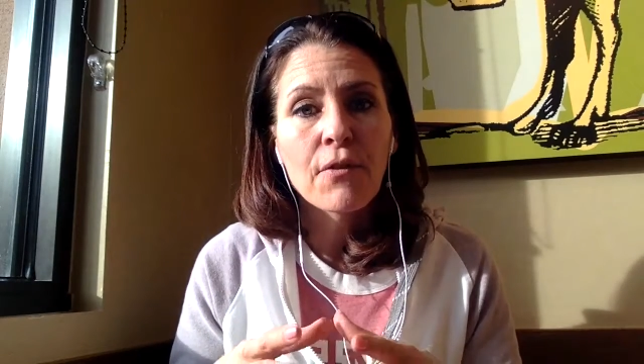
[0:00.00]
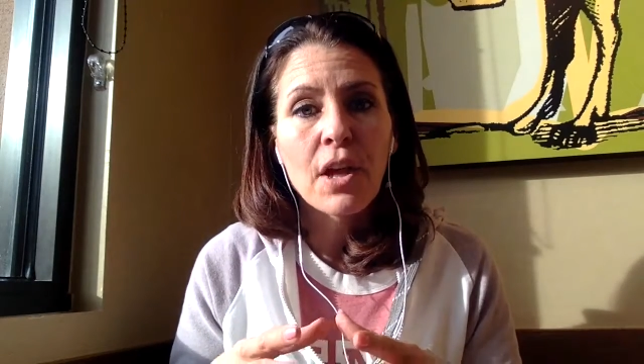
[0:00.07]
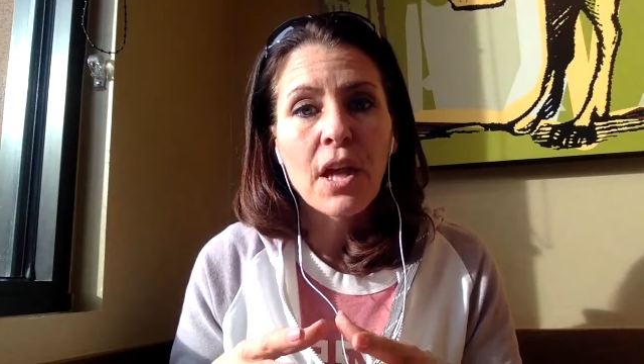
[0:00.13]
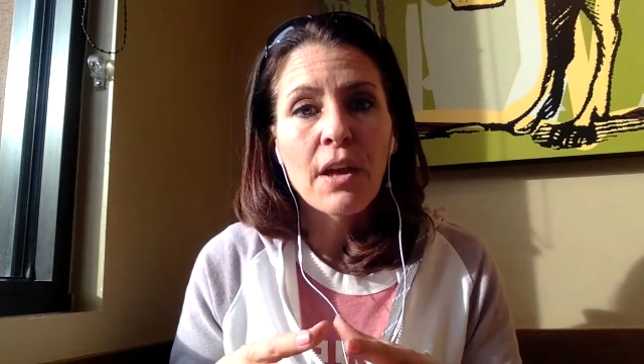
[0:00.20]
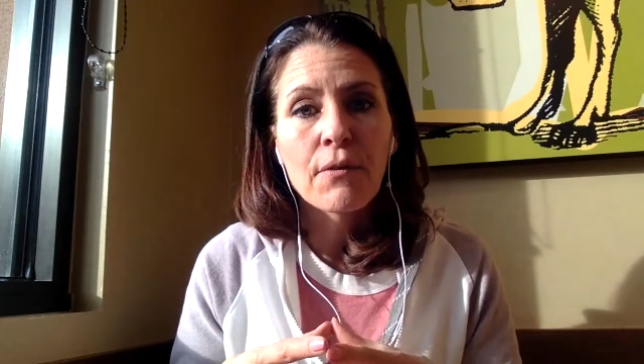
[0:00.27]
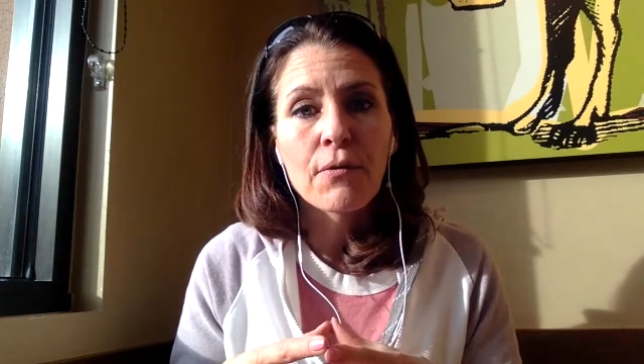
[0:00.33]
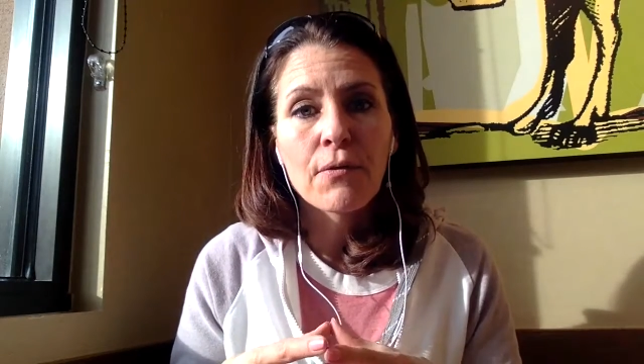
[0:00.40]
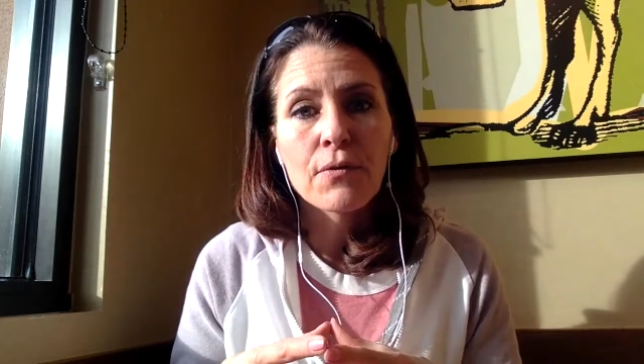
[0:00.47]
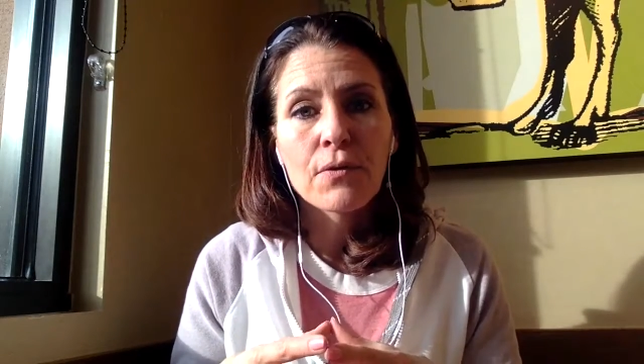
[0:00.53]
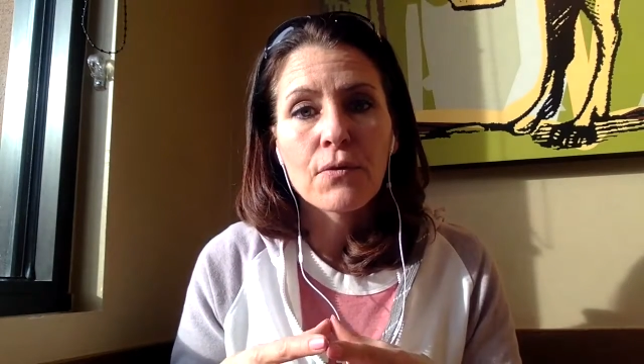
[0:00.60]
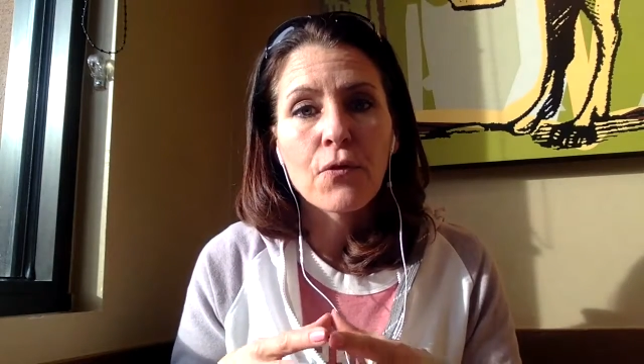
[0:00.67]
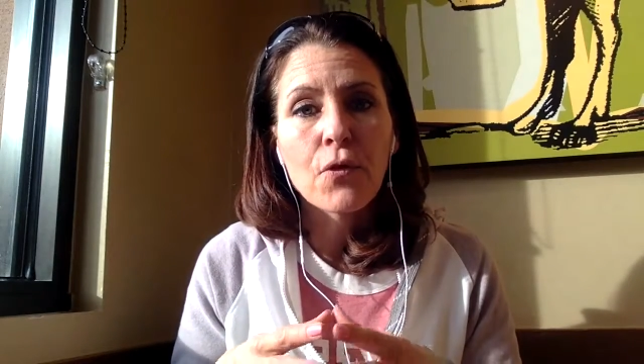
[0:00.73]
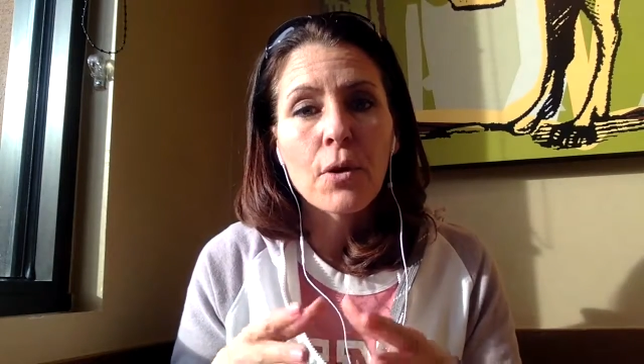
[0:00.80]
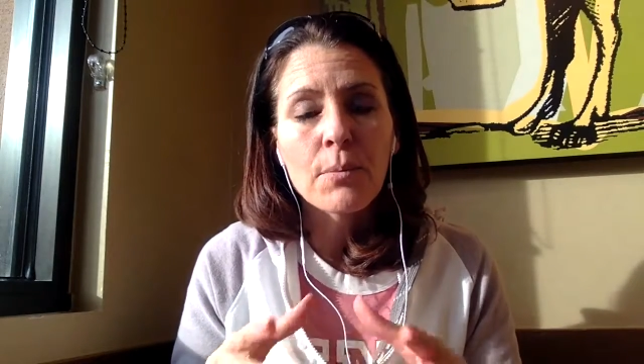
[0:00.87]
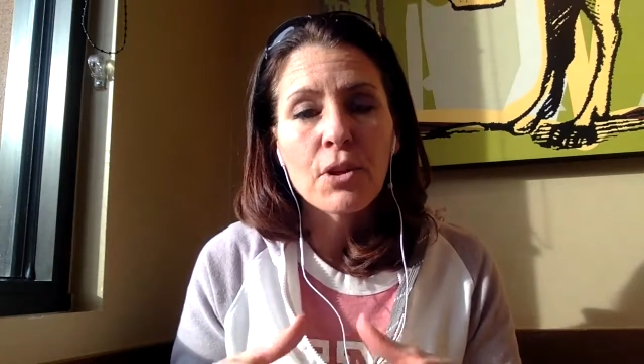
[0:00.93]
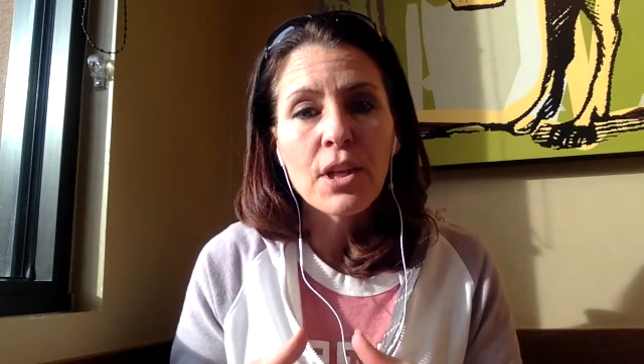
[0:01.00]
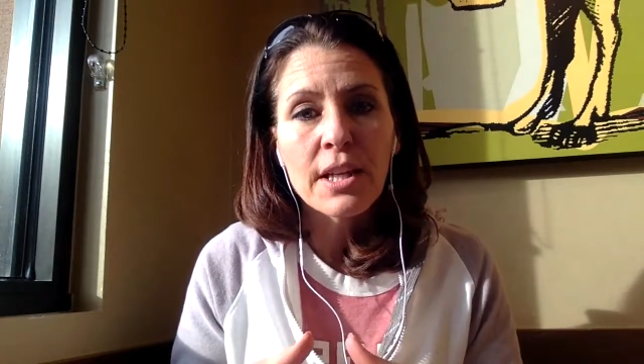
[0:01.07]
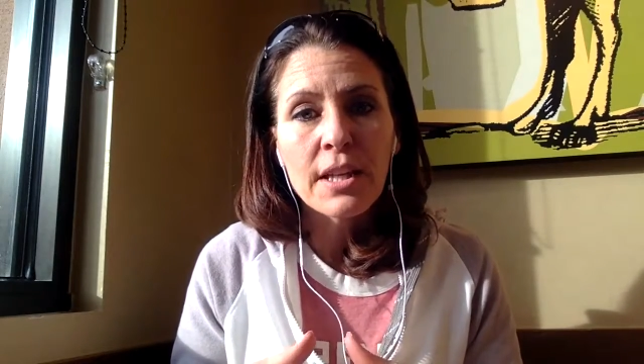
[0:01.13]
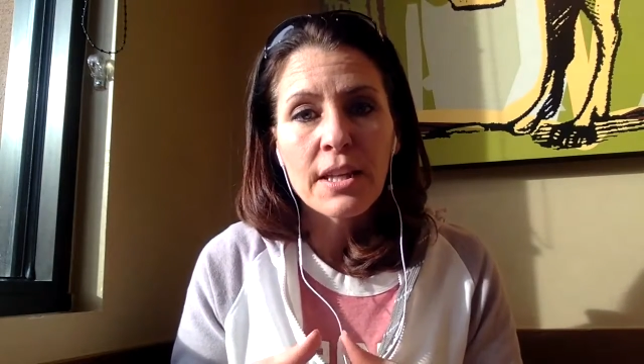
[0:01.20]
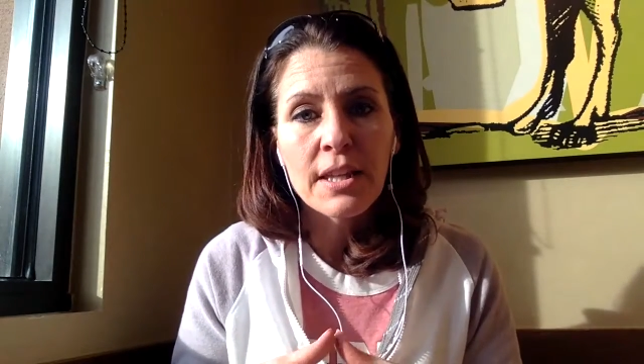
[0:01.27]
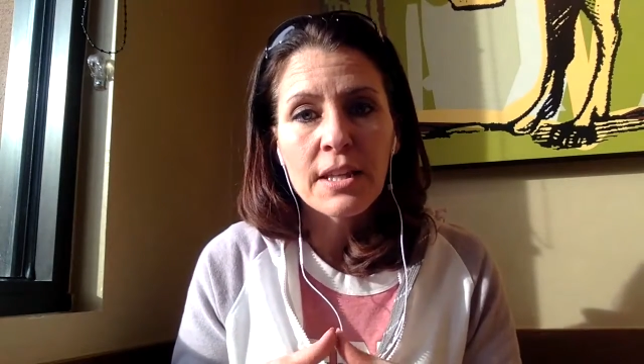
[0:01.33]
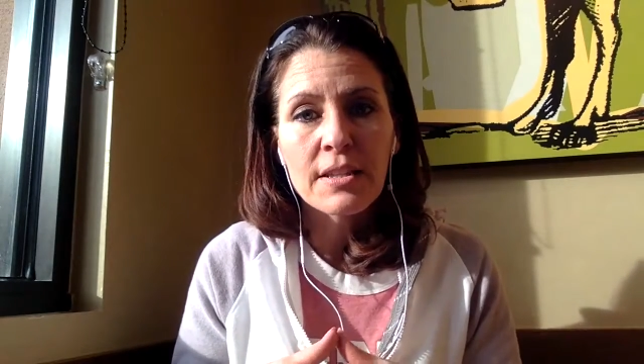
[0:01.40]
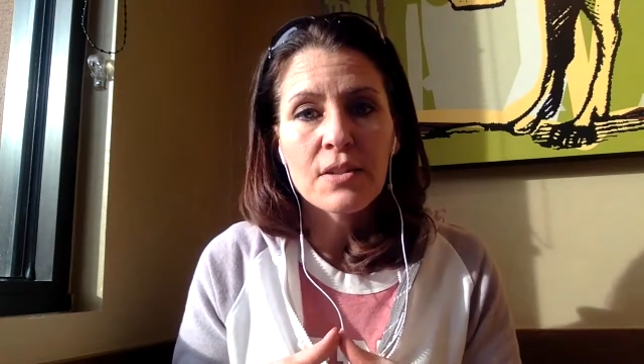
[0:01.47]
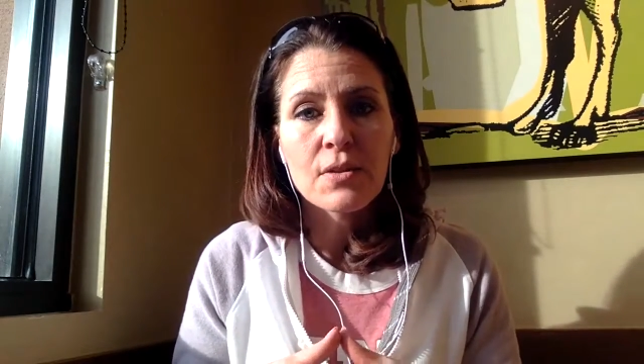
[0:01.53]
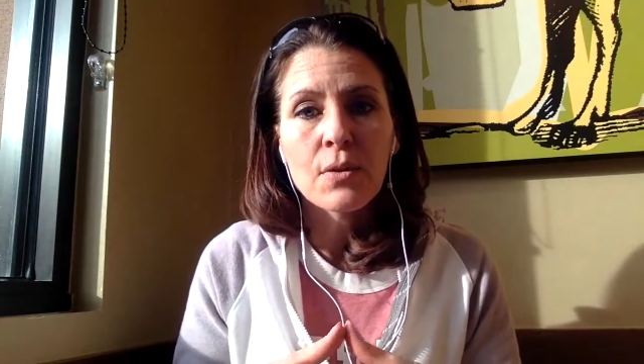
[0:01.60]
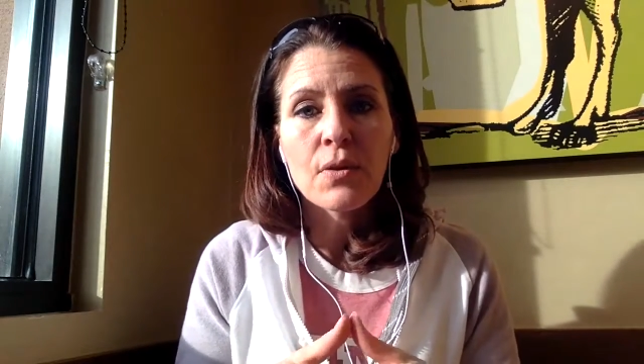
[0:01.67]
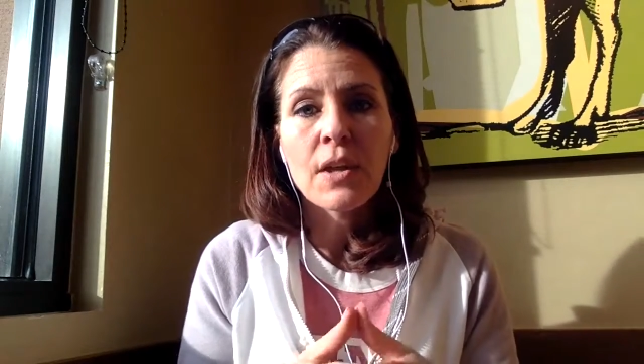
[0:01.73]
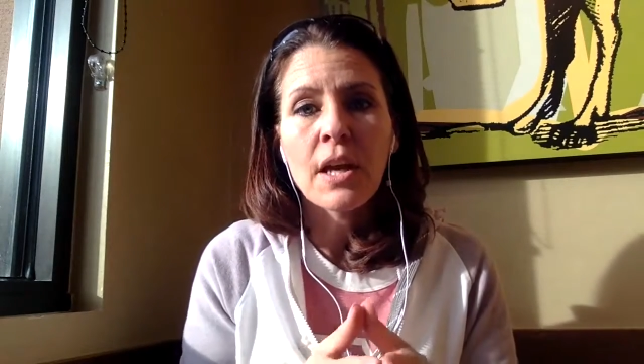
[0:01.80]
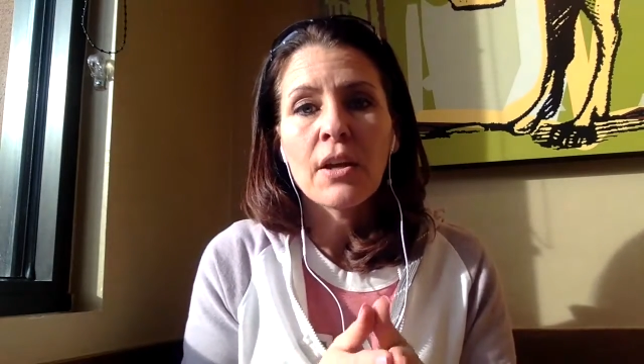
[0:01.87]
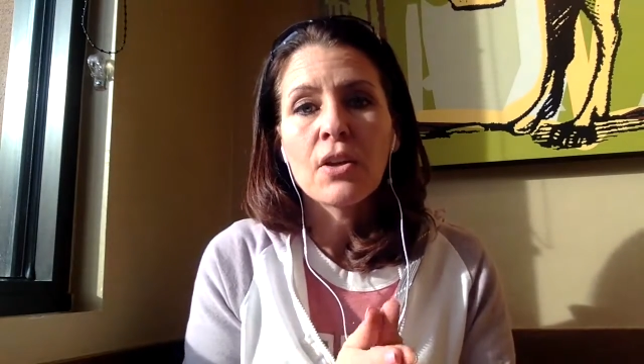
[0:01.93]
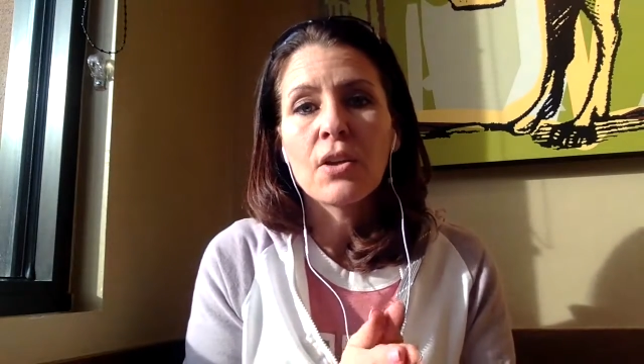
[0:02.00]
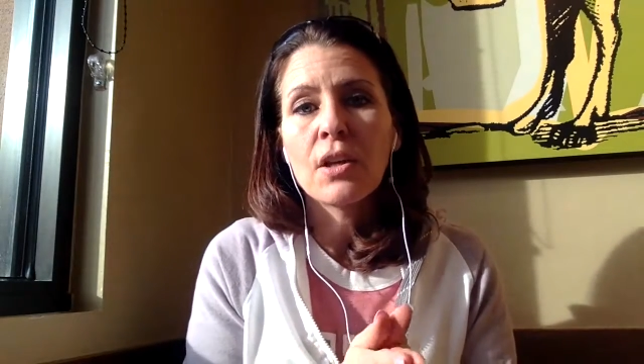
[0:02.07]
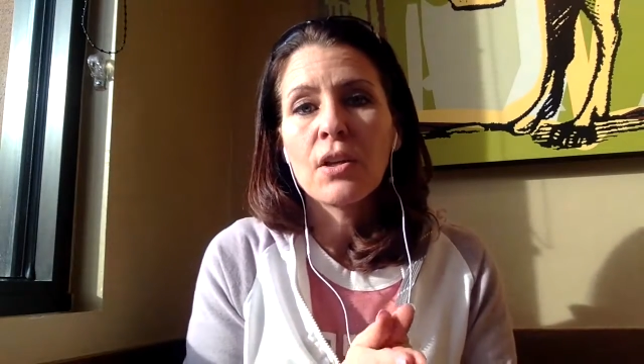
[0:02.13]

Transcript: have formulated this so that